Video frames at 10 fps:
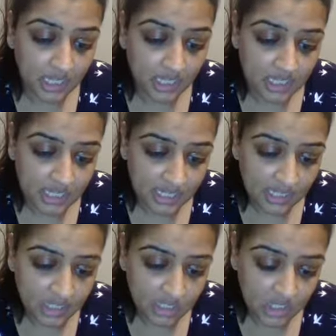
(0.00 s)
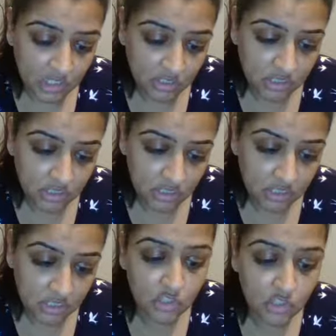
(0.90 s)
containing
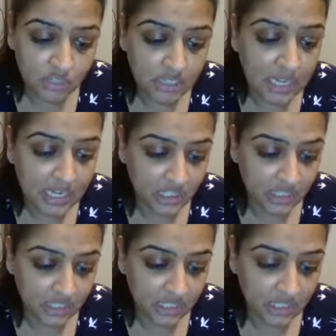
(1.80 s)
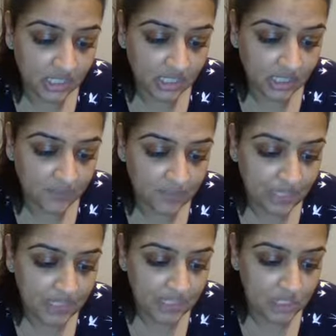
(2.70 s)
citrine energy
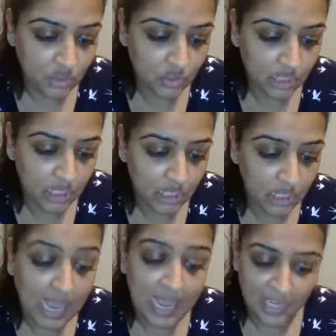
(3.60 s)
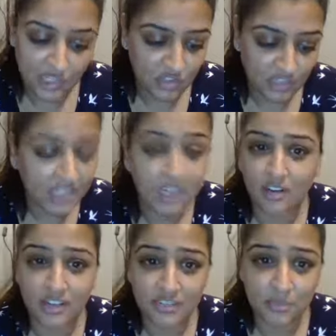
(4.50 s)
and citrine extract. I
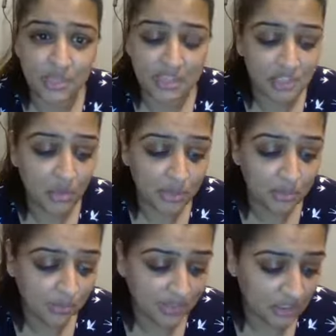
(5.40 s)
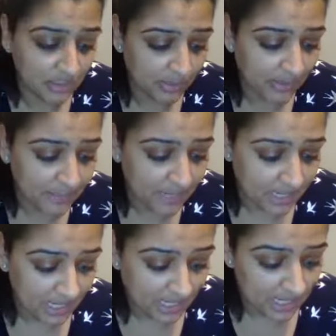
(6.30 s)
can't even pronounce that word properly. Sorry about
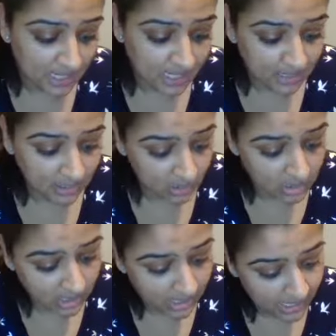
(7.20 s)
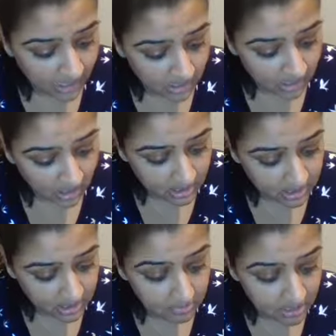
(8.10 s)
that. It's got eight
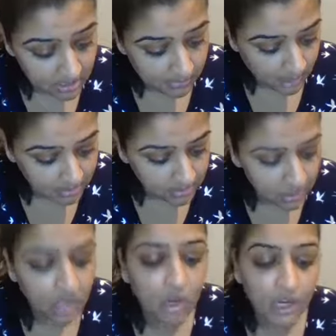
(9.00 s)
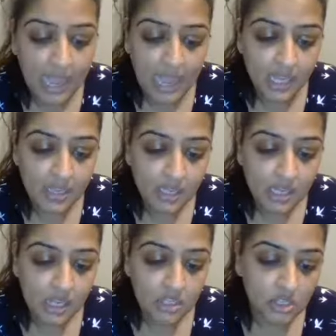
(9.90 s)
targeted mini masks. Oh, okay.
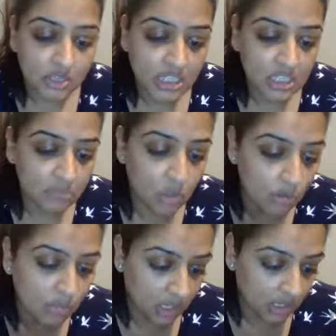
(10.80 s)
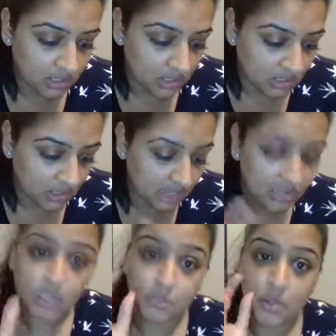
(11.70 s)
So they're small masks, and
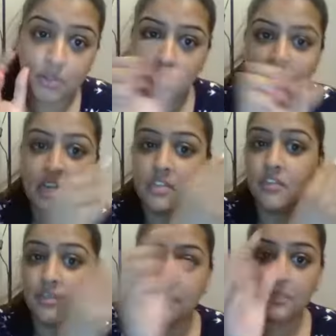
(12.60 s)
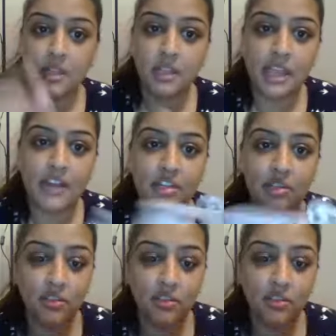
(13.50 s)
then you put them around different areas of